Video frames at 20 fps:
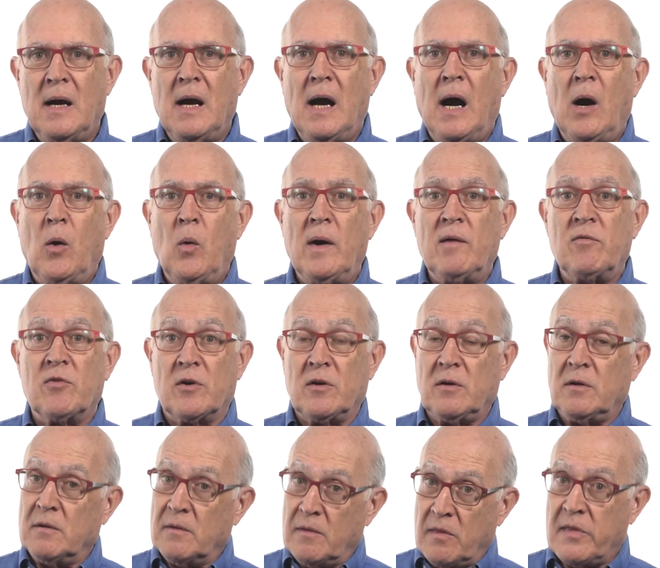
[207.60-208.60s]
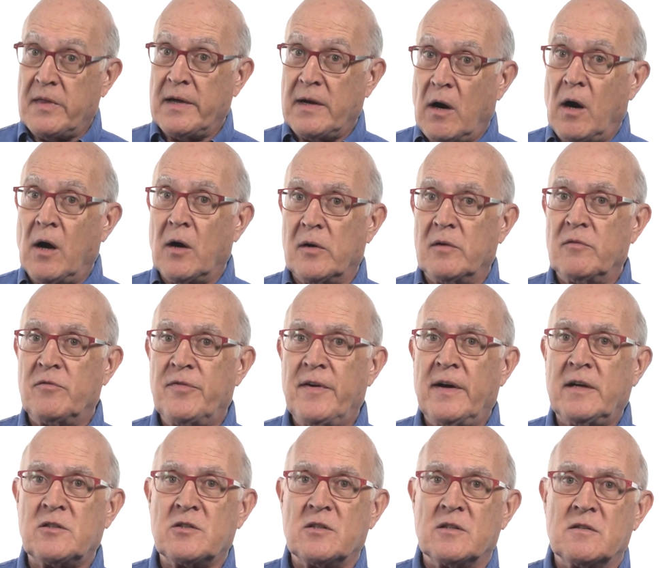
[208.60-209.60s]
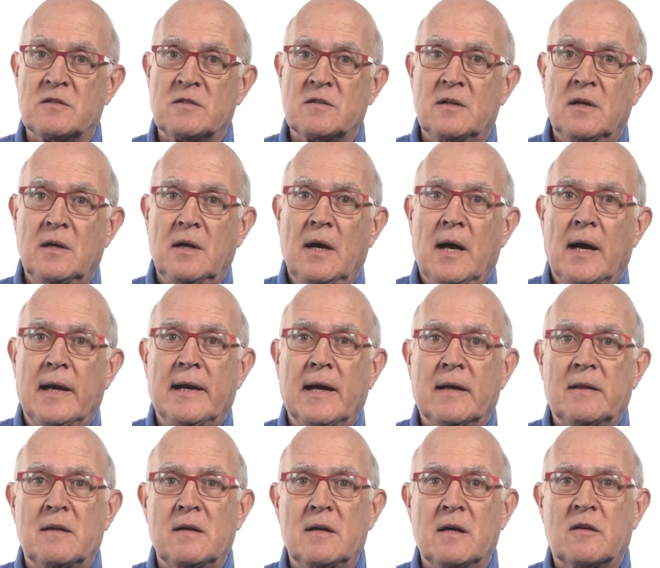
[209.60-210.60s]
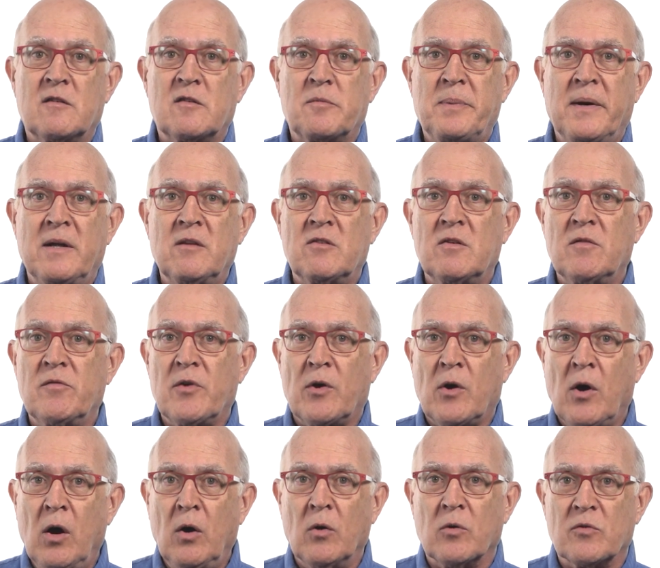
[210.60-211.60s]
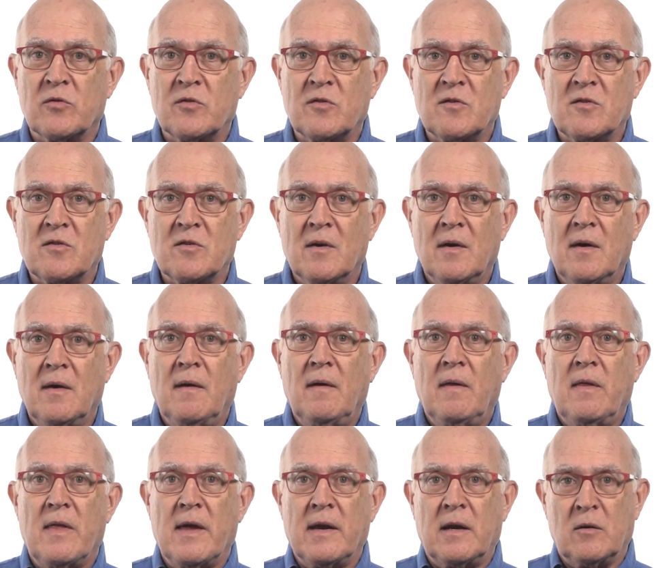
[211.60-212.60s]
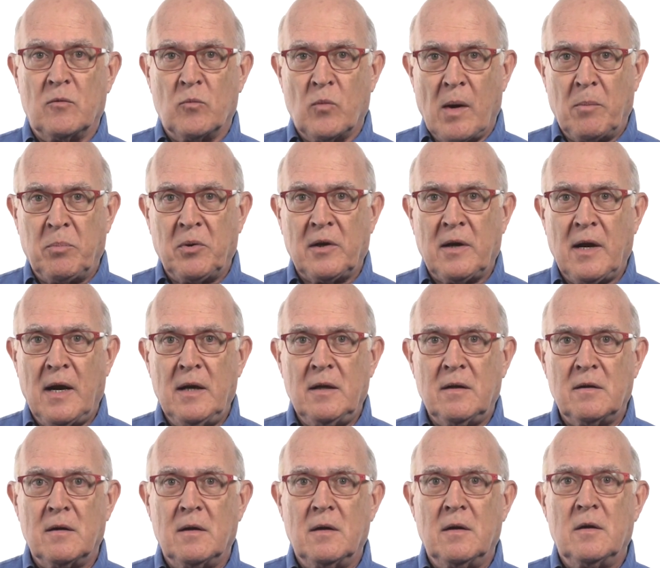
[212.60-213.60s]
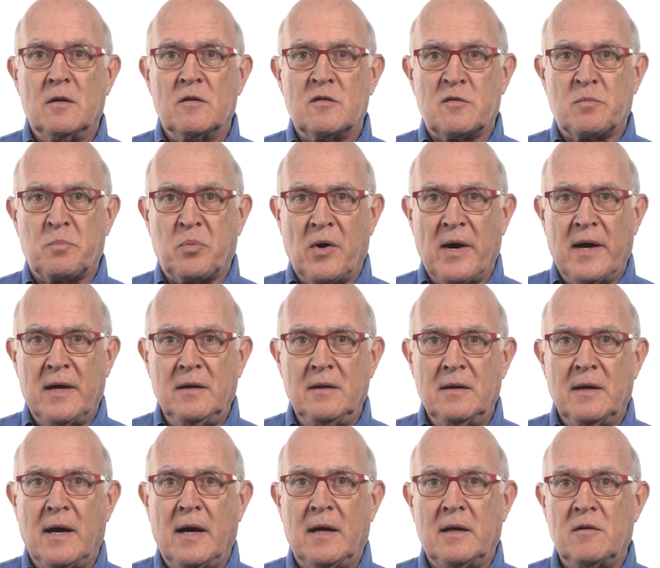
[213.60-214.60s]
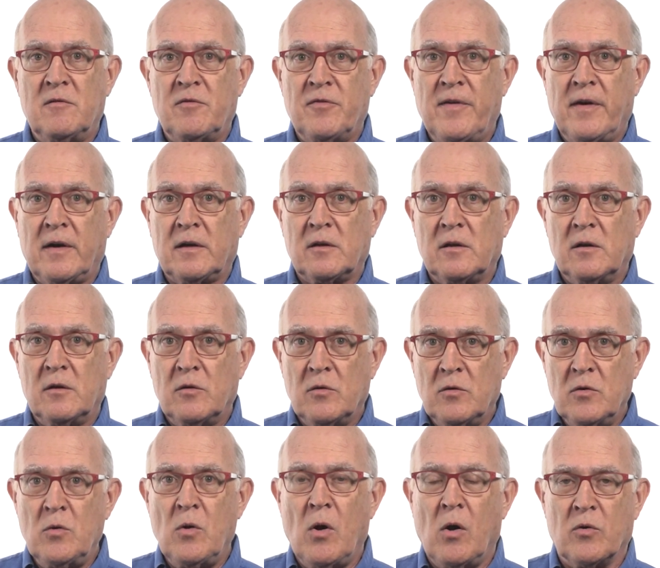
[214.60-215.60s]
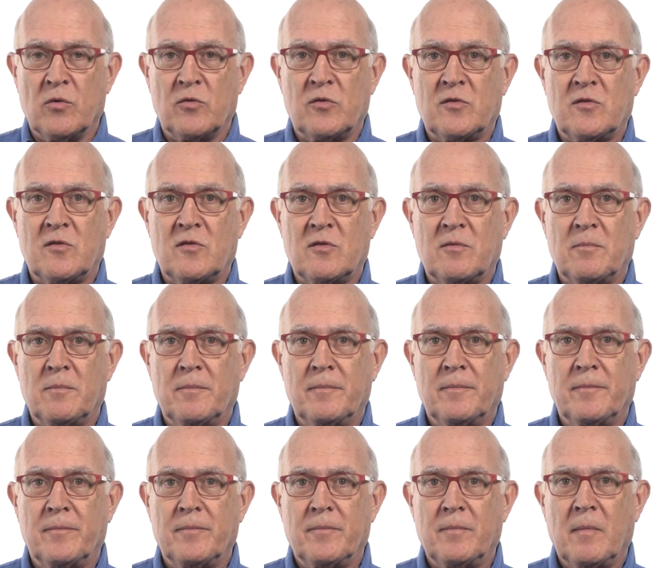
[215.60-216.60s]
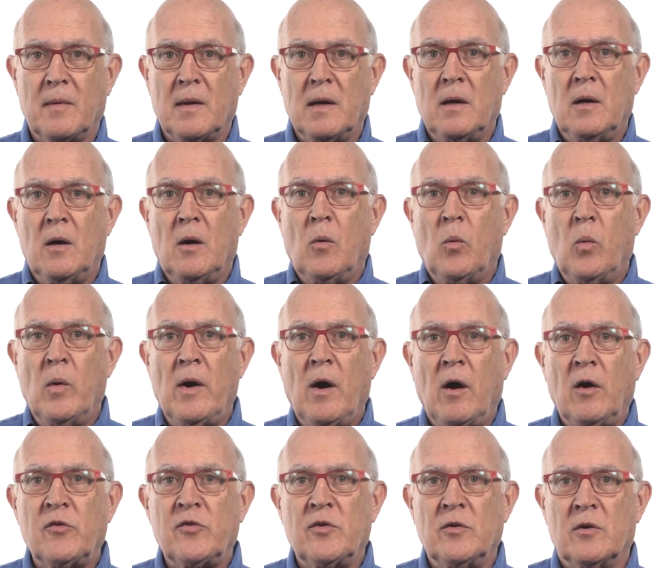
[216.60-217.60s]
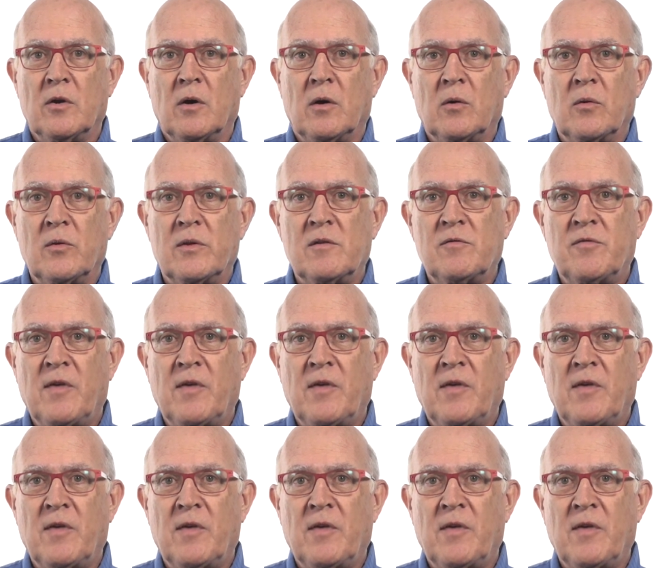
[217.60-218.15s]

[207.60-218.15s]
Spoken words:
However, they are infectious, and at the expense of their hosts, they can replicate, spread, and infect new hosts. We also know that